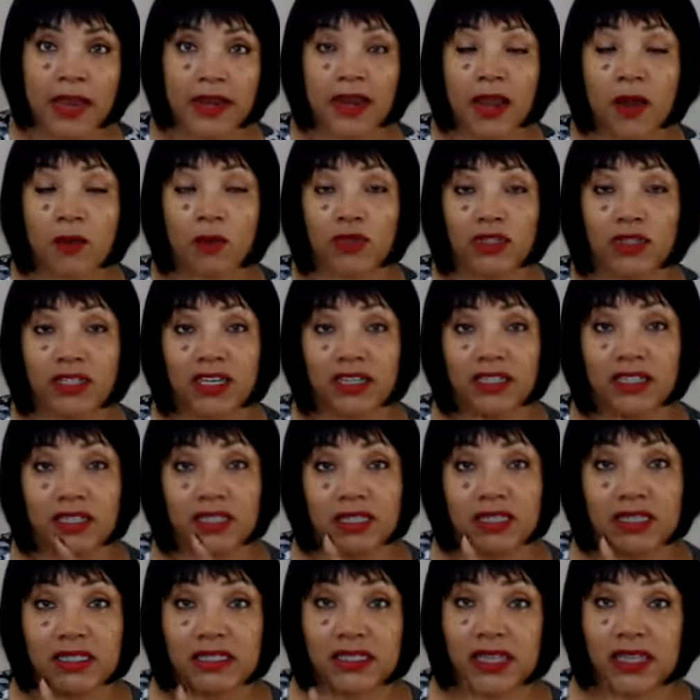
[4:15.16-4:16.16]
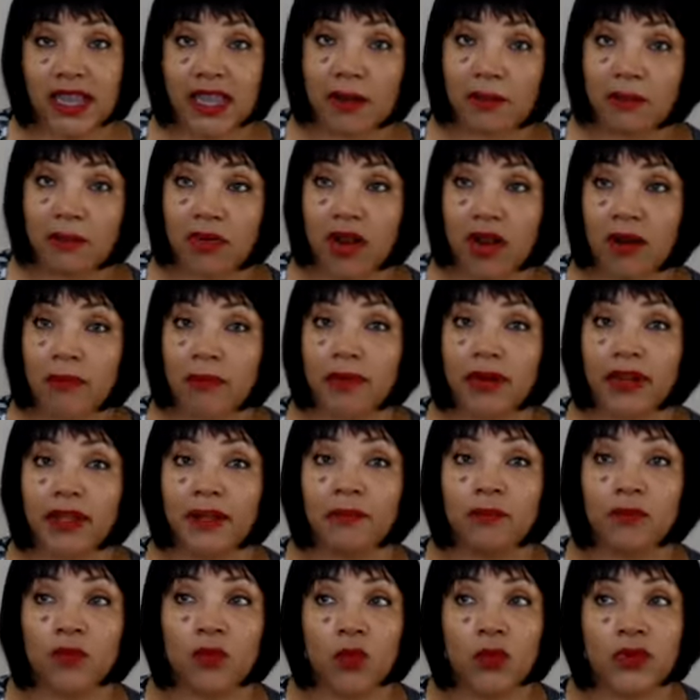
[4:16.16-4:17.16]
Now, when you get to the second property,
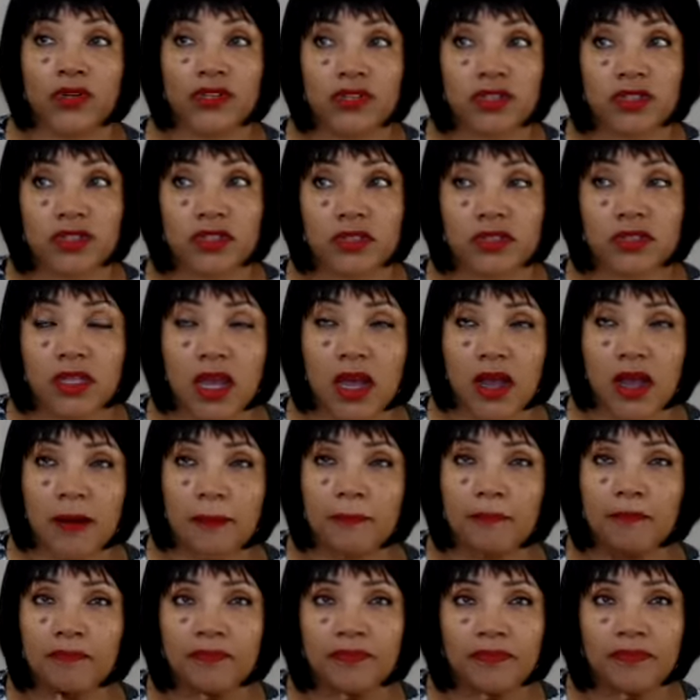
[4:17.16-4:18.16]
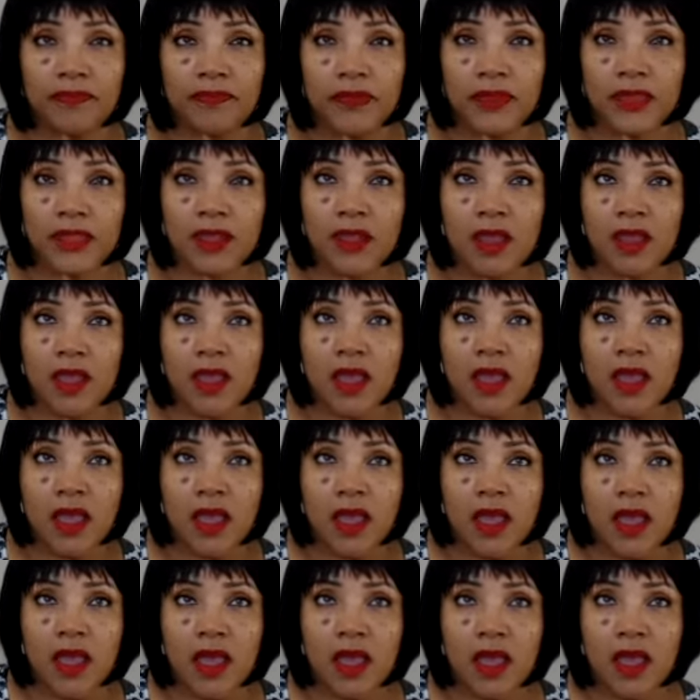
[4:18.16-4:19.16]
which is um,
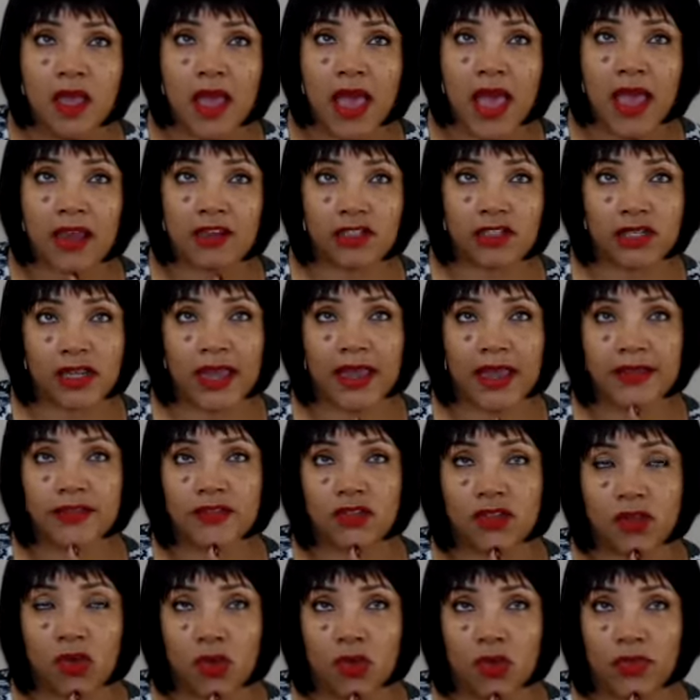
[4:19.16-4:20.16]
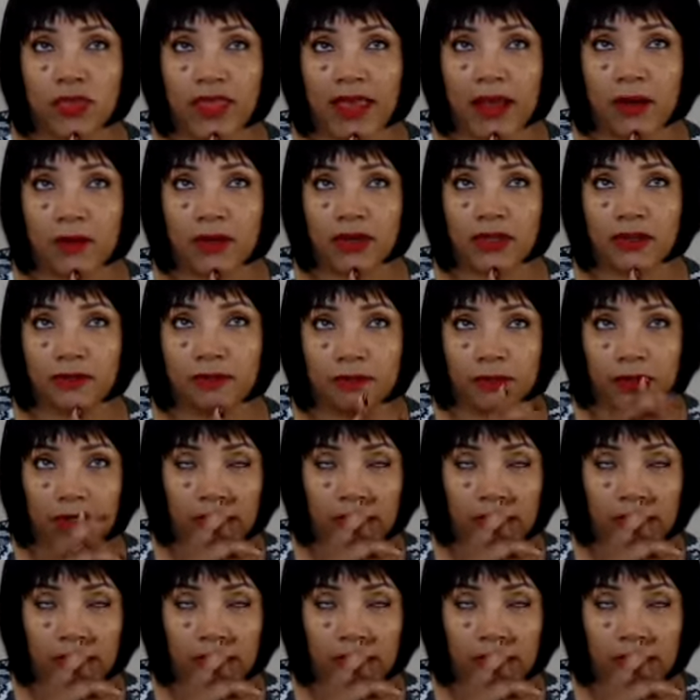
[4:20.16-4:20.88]
actually I sold that one,